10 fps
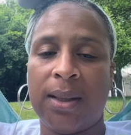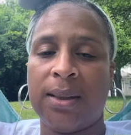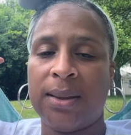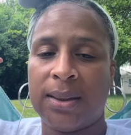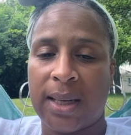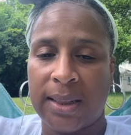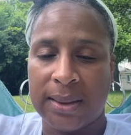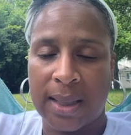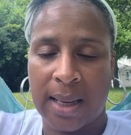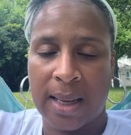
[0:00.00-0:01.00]
This is a
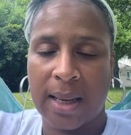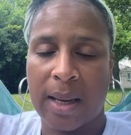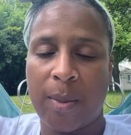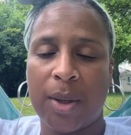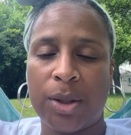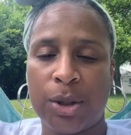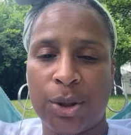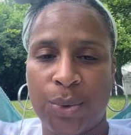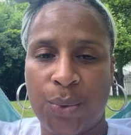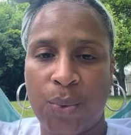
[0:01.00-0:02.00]
time
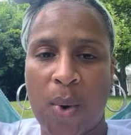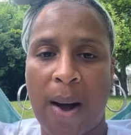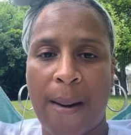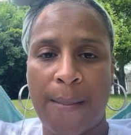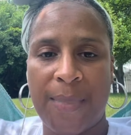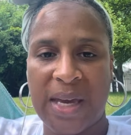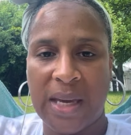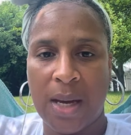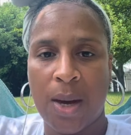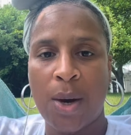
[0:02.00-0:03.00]
to be
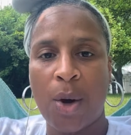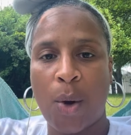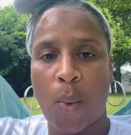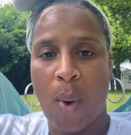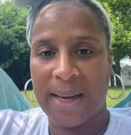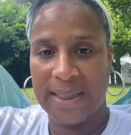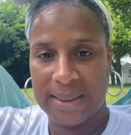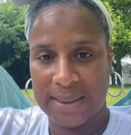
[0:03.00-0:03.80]
quiet.